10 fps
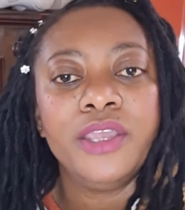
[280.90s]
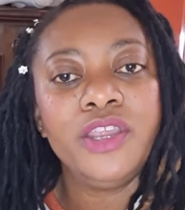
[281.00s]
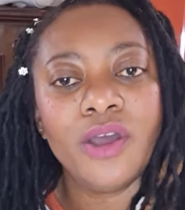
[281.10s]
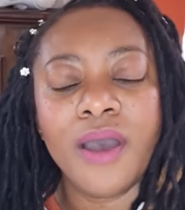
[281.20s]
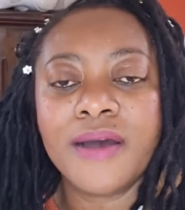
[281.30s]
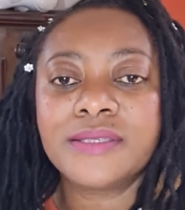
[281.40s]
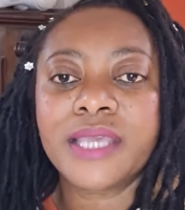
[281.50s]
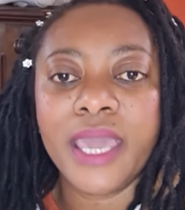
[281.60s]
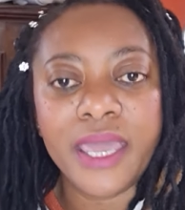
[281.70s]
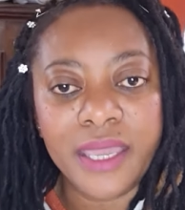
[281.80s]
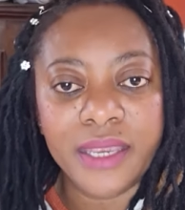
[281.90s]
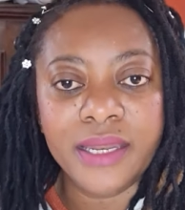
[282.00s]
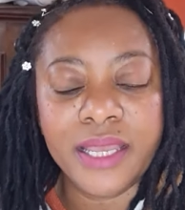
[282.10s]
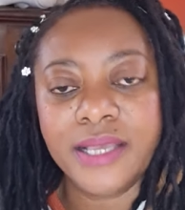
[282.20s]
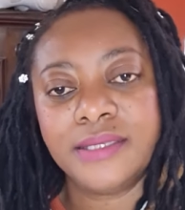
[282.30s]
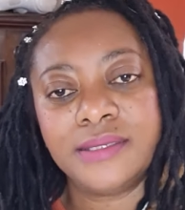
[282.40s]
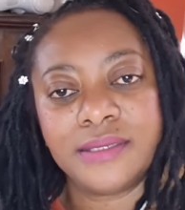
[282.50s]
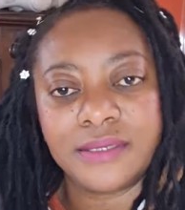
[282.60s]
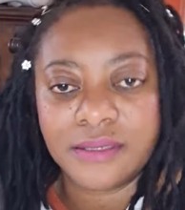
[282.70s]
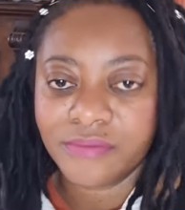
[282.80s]
You know, our skin
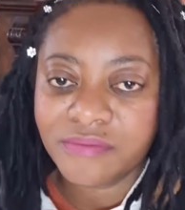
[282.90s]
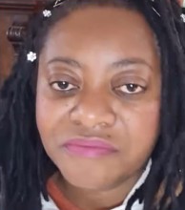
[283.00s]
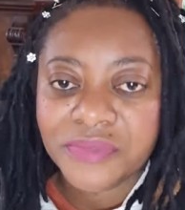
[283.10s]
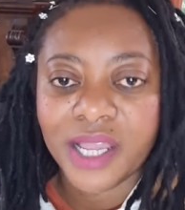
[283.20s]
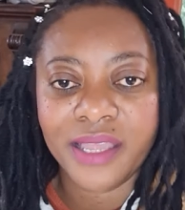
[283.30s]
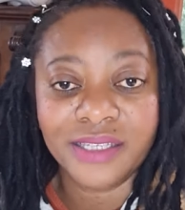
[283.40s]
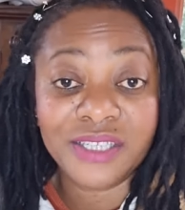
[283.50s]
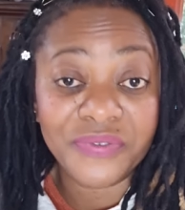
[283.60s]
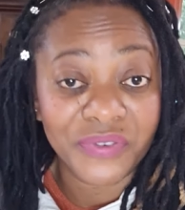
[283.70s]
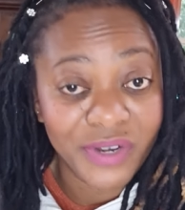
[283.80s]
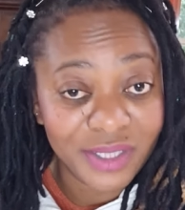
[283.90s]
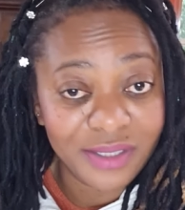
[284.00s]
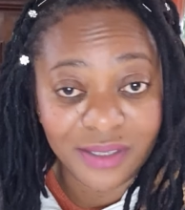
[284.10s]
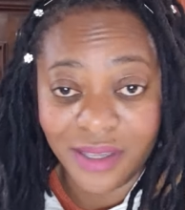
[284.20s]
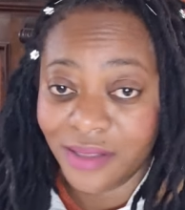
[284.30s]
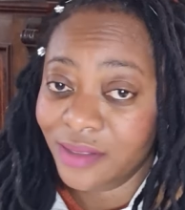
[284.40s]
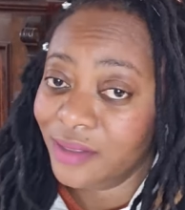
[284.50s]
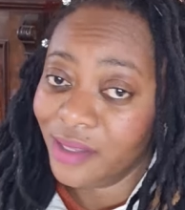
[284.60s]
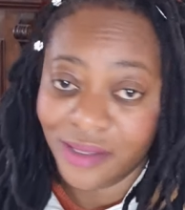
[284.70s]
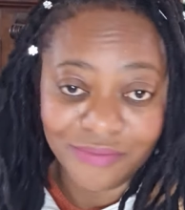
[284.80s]
is different
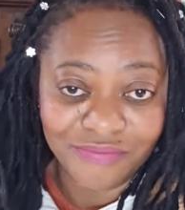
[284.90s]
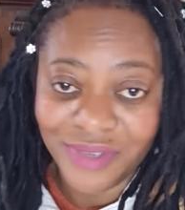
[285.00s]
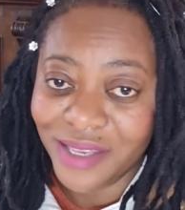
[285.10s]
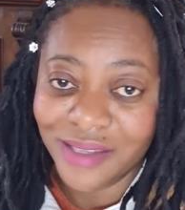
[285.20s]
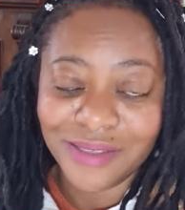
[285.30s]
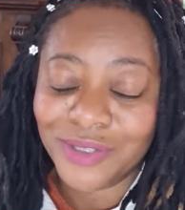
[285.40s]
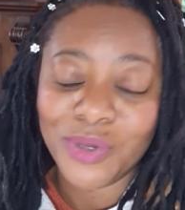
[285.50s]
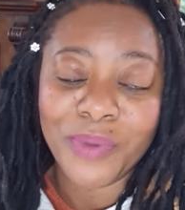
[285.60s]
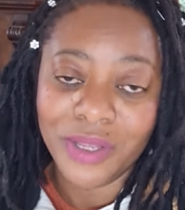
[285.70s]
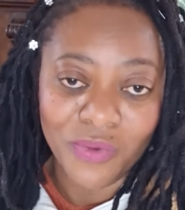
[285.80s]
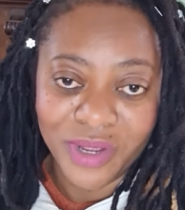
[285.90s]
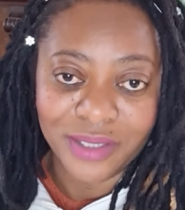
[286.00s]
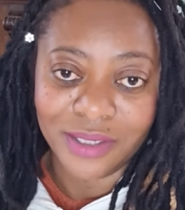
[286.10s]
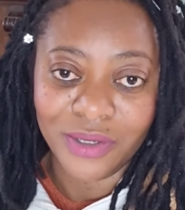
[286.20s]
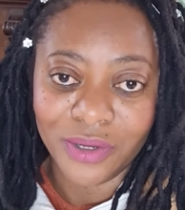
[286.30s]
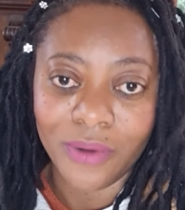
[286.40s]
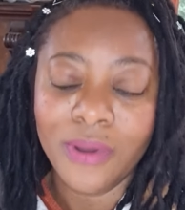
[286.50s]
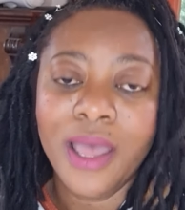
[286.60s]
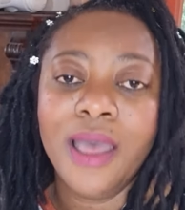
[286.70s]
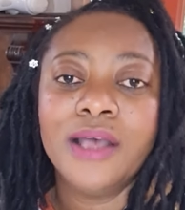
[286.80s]
in so many ways, you know.